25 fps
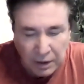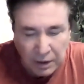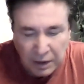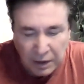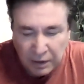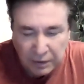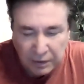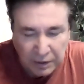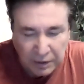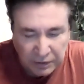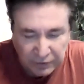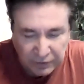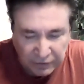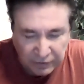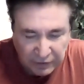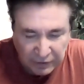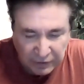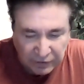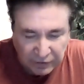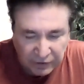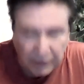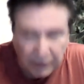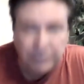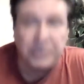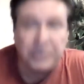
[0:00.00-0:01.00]

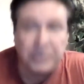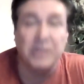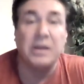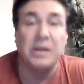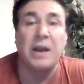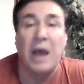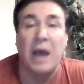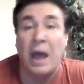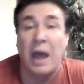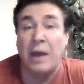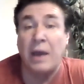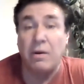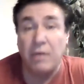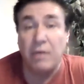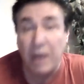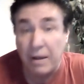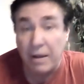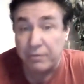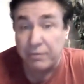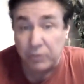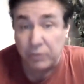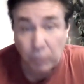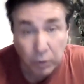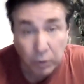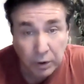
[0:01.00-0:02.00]
it's something that I don't
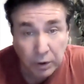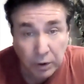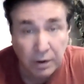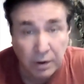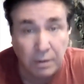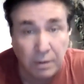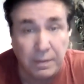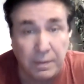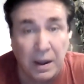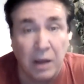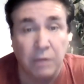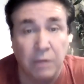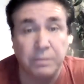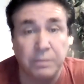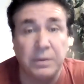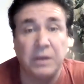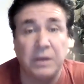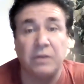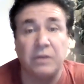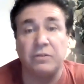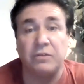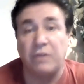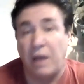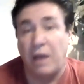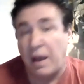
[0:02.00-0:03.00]
have to worry about,
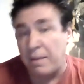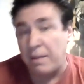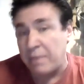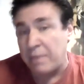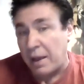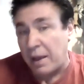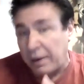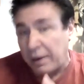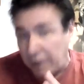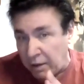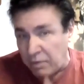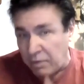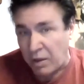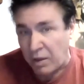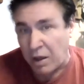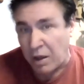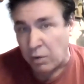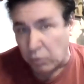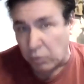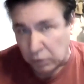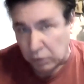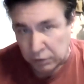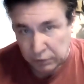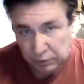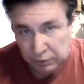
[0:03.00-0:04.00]
because I'm not in
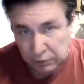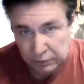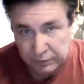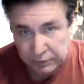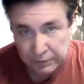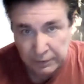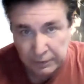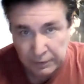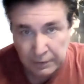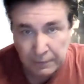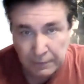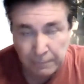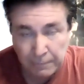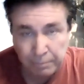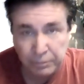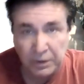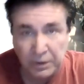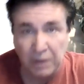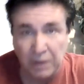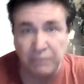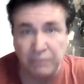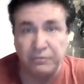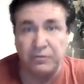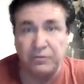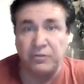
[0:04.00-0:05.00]
that world.
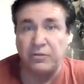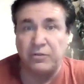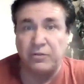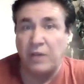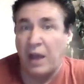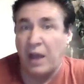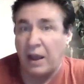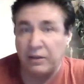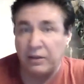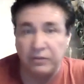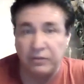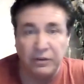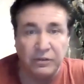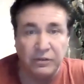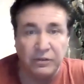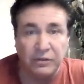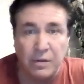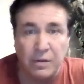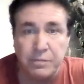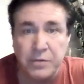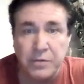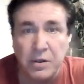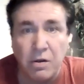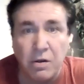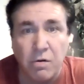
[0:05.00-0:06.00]
If I see
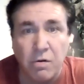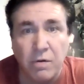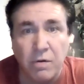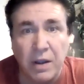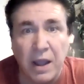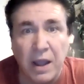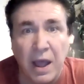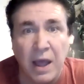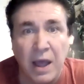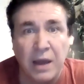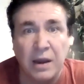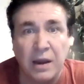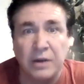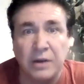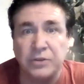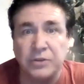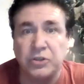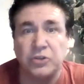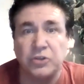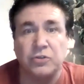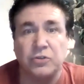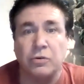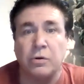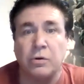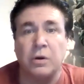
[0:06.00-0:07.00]
something going on at a
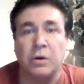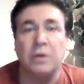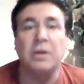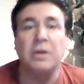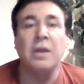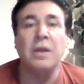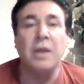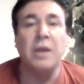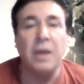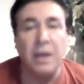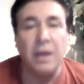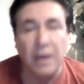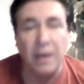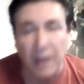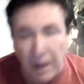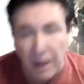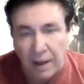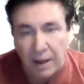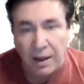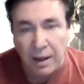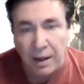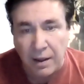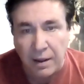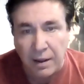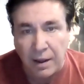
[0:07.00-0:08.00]
store,
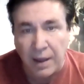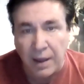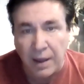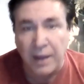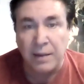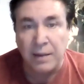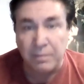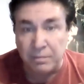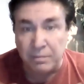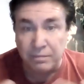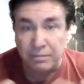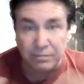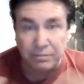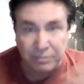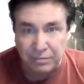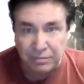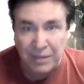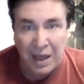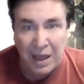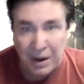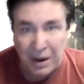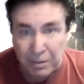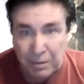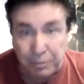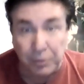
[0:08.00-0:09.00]
I'm
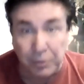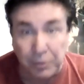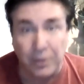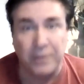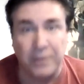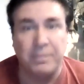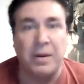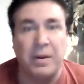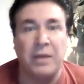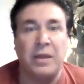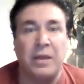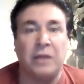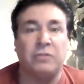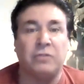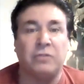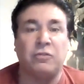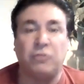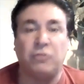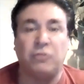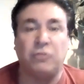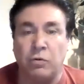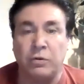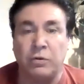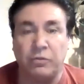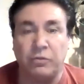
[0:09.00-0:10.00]
not employed by that
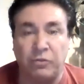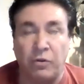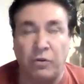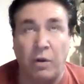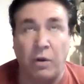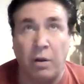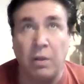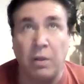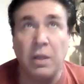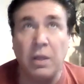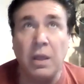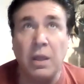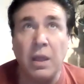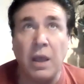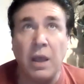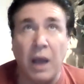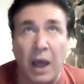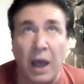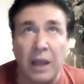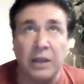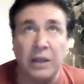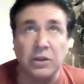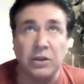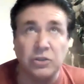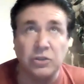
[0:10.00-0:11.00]
store. So
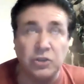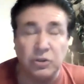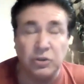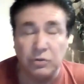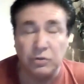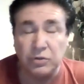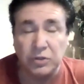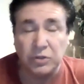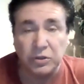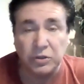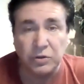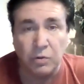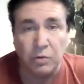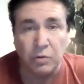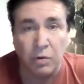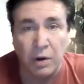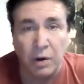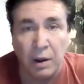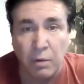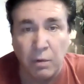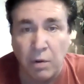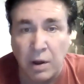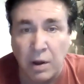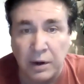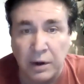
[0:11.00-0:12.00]
I can choose to do what
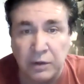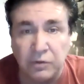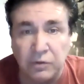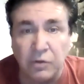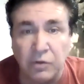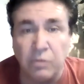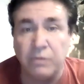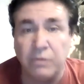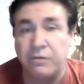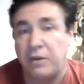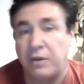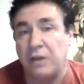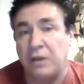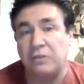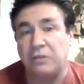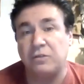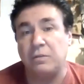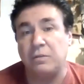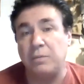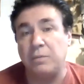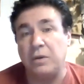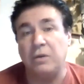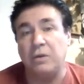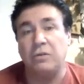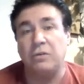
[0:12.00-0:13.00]
I want to do and face
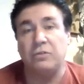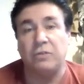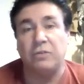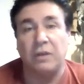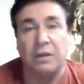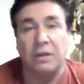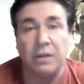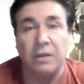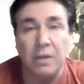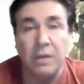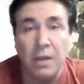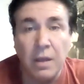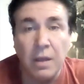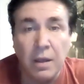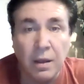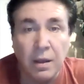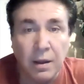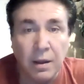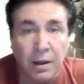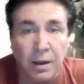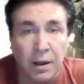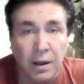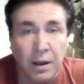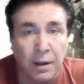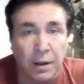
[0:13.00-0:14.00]
the music.
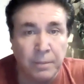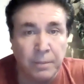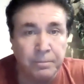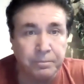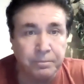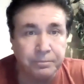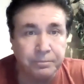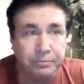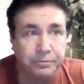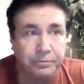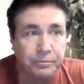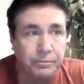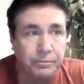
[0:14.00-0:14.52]
You